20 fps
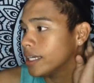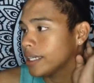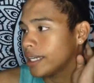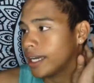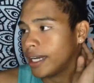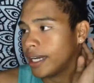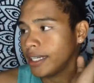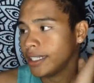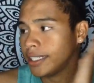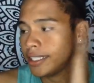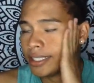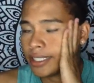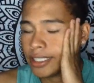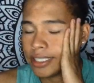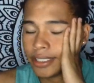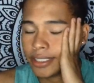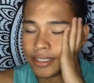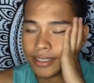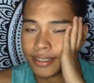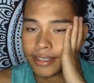Guys,
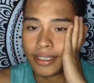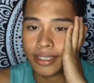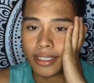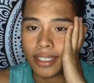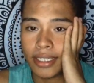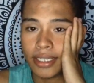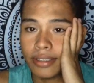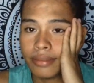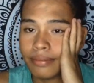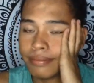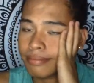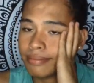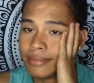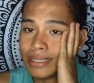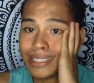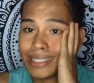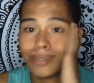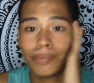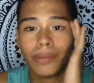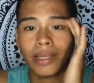
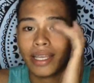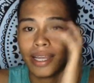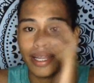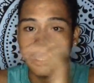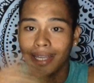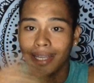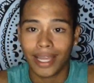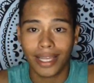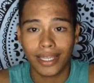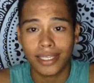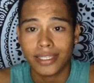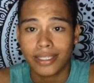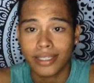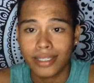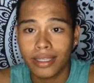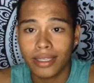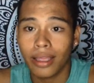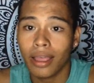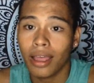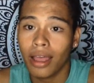my God
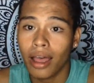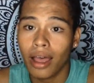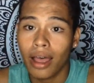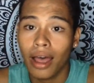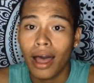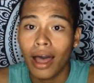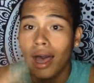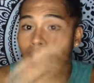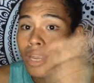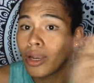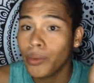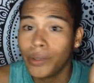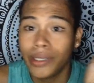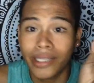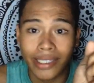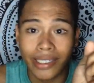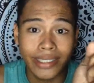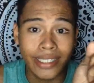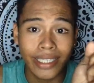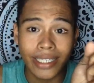guys, Lloyd
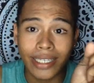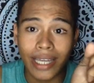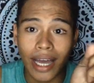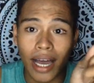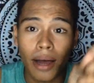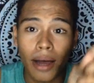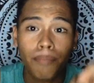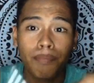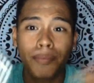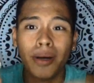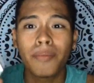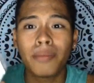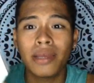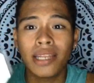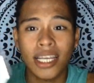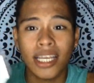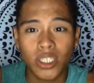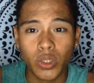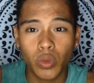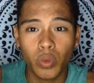Cadena,
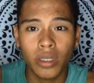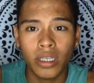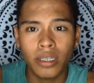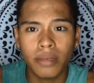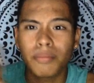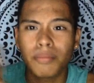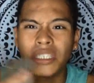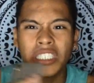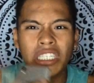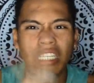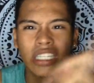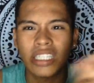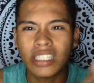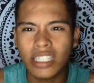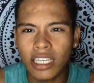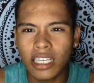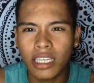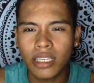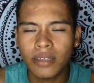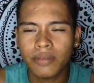Pamela Swing, Michelle
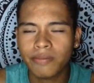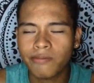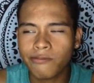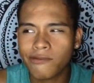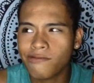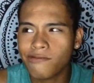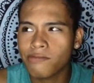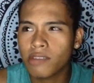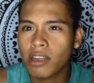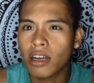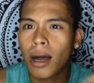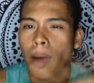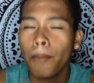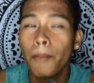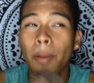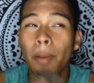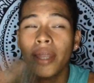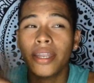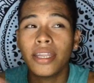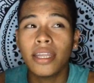D,
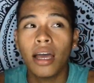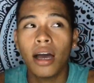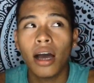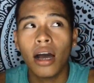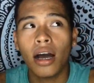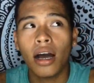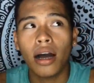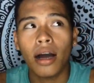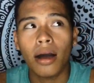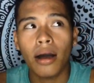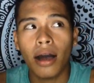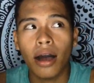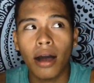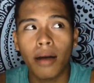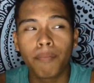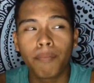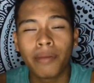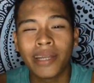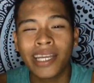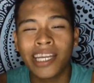
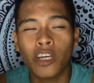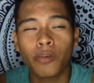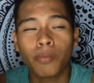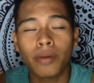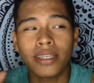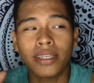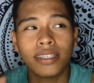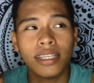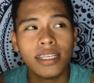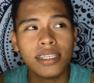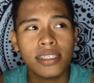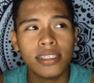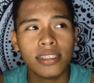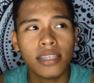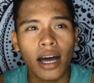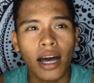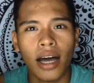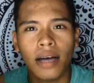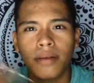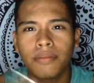Vanilla
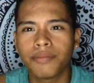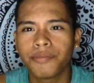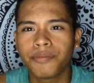Batista.